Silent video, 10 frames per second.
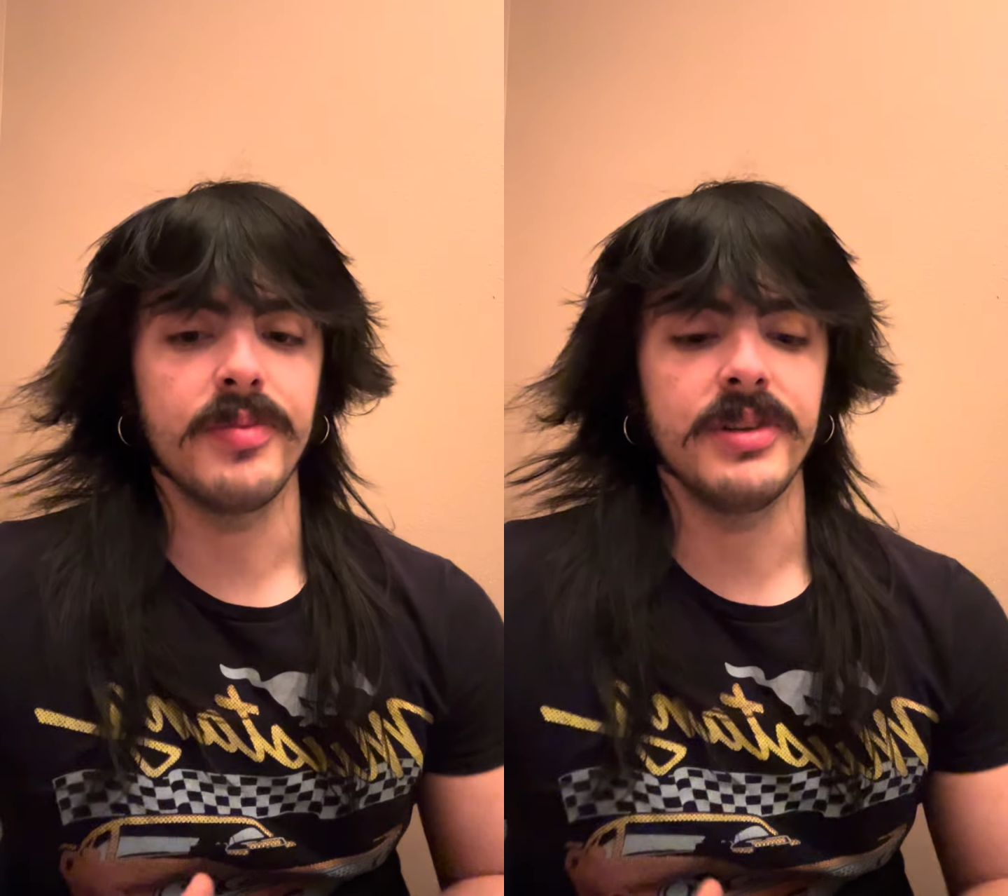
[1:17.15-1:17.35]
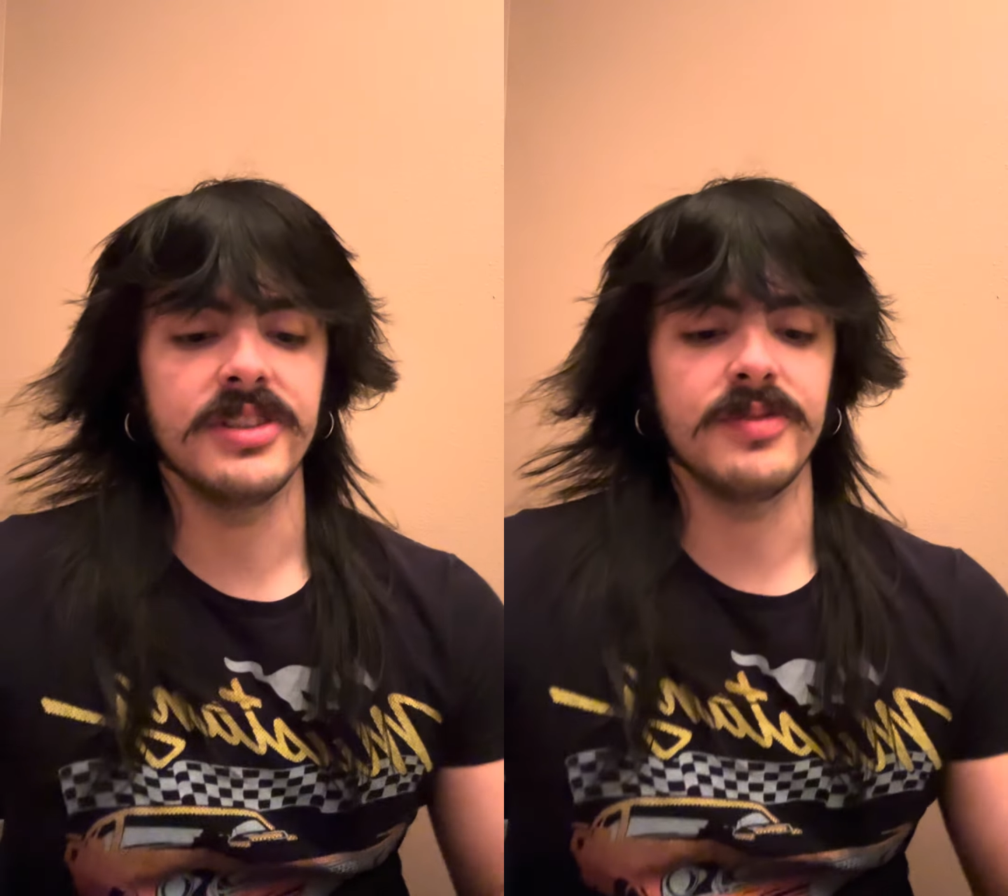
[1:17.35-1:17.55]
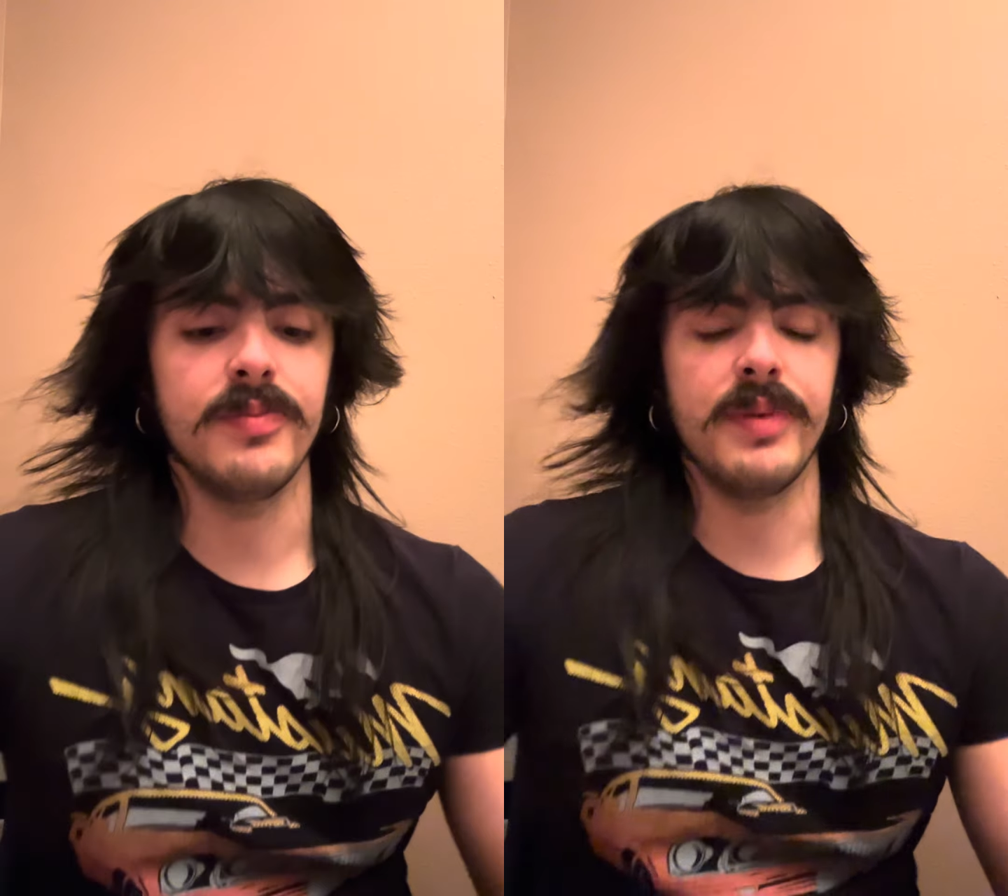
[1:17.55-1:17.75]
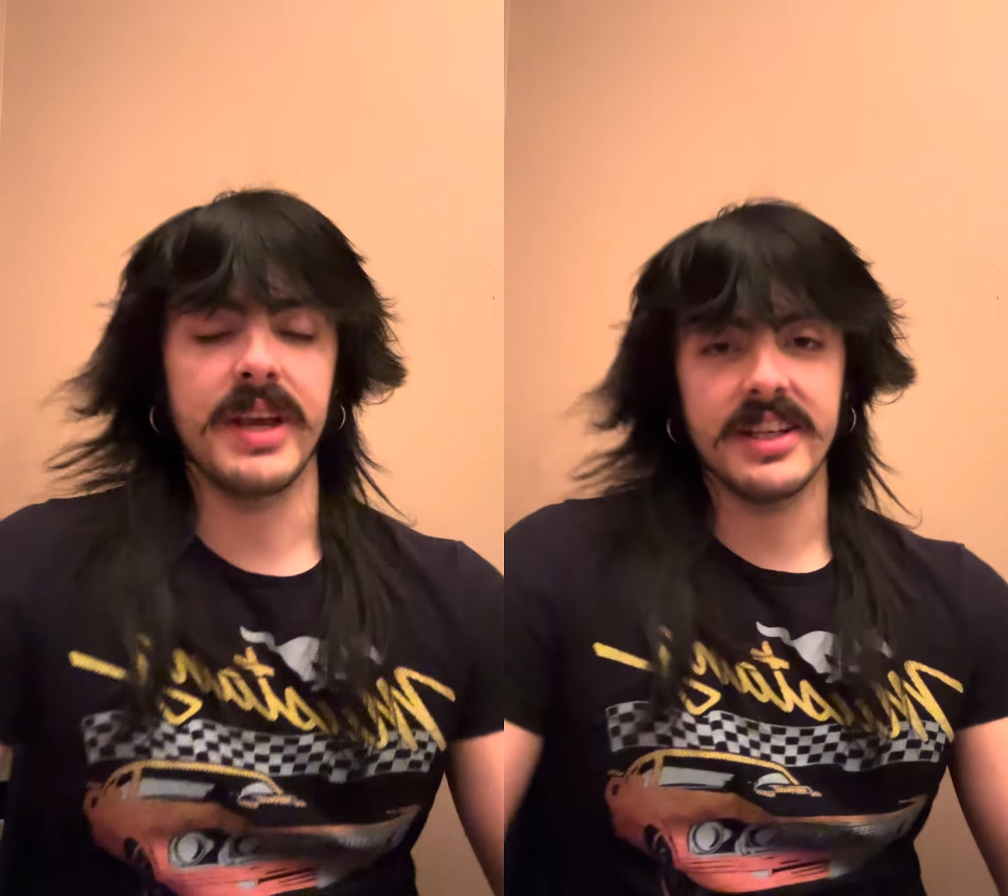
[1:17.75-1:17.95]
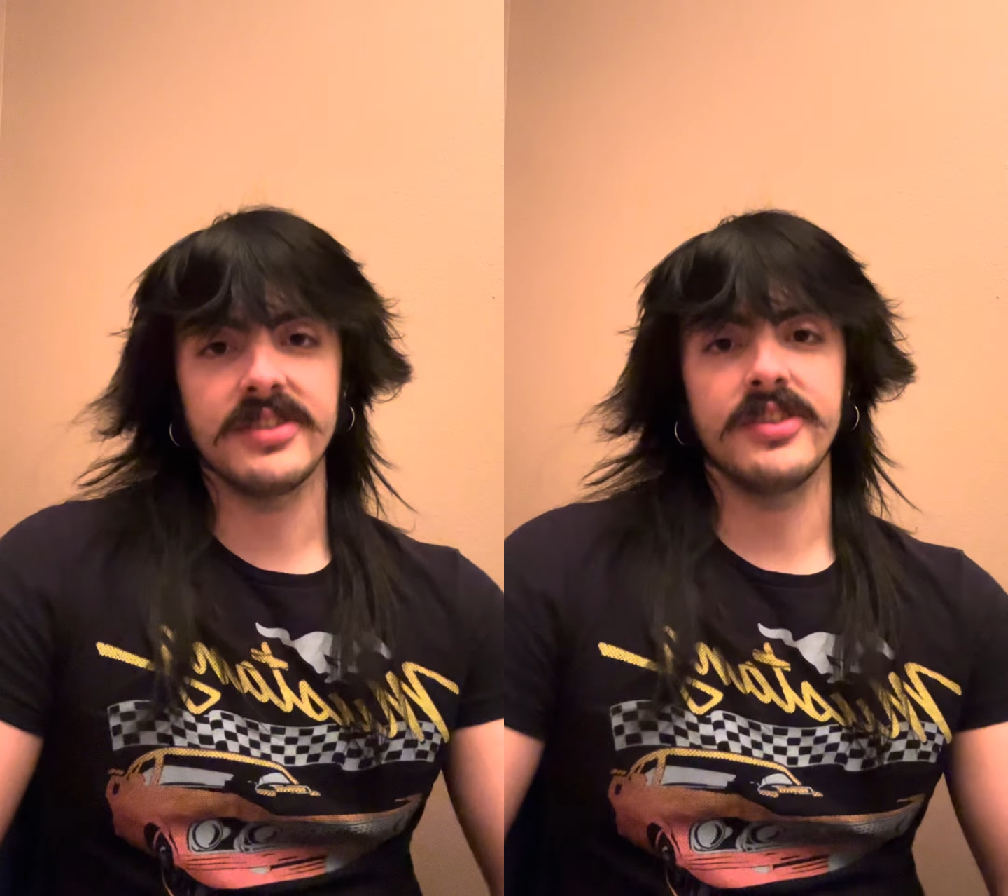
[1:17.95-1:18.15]
piece
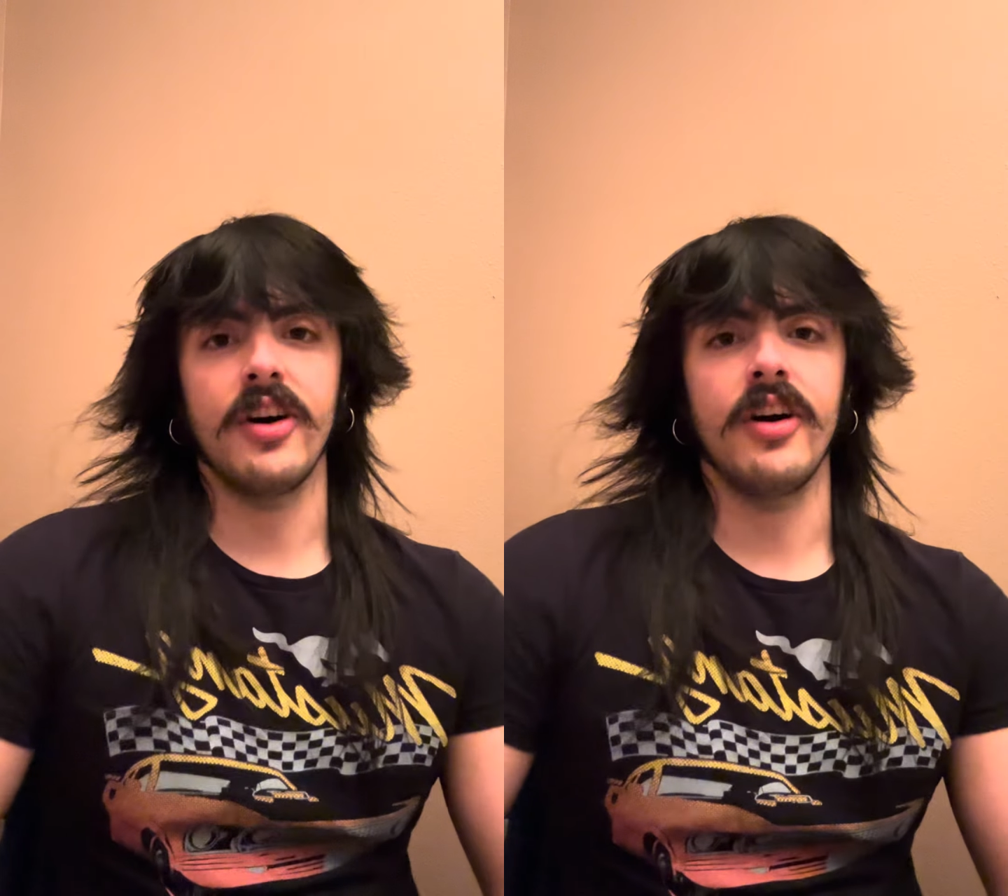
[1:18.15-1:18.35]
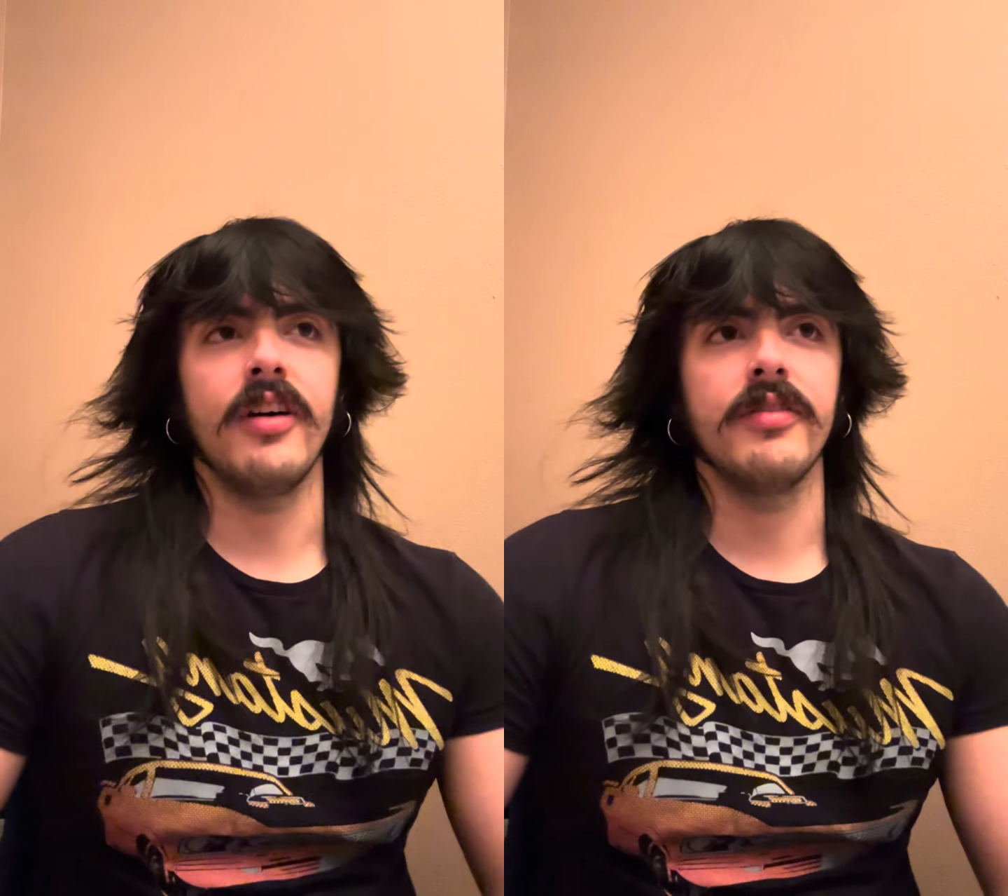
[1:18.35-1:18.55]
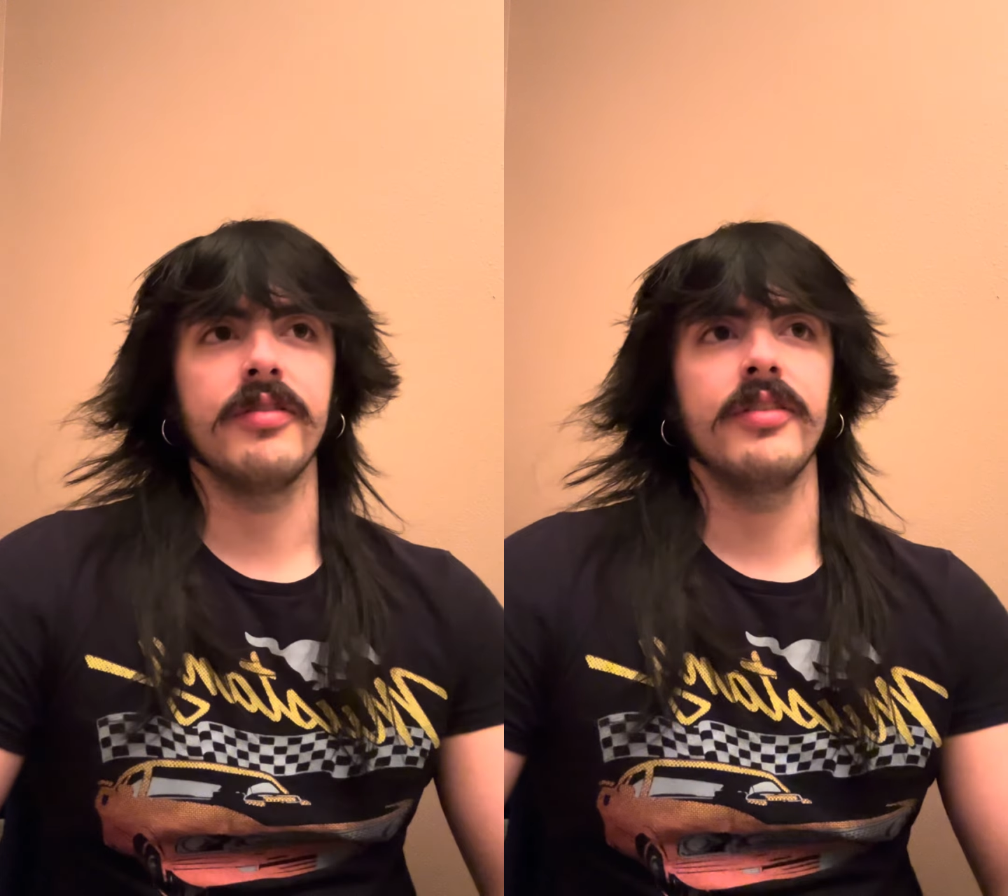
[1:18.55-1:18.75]
based off